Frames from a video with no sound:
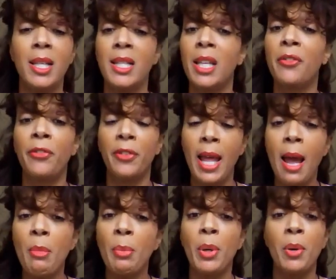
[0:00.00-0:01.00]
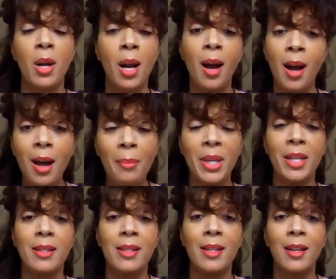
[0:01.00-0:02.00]
these inflammable
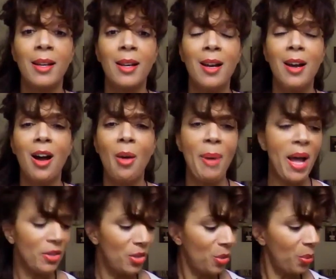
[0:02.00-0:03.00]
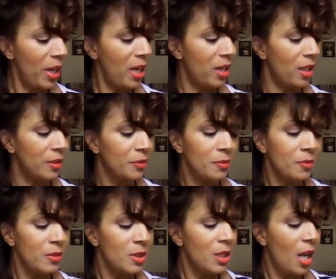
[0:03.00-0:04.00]
comments about Serena.
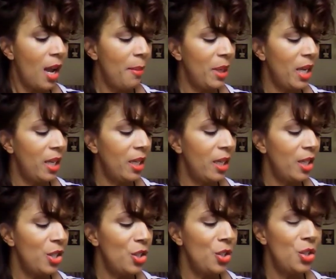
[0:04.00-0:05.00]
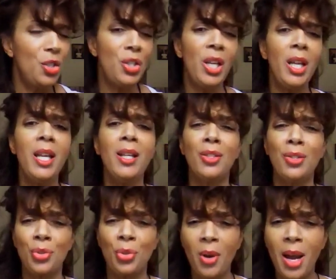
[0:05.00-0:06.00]
I mean, she is
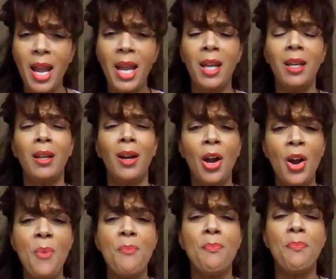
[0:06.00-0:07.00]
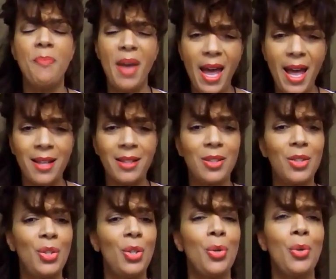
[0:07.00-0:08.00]
trying her
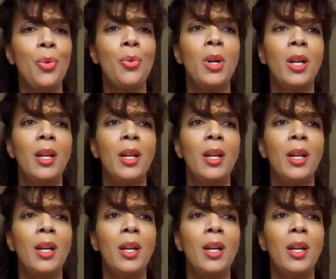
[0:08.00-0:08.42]
best to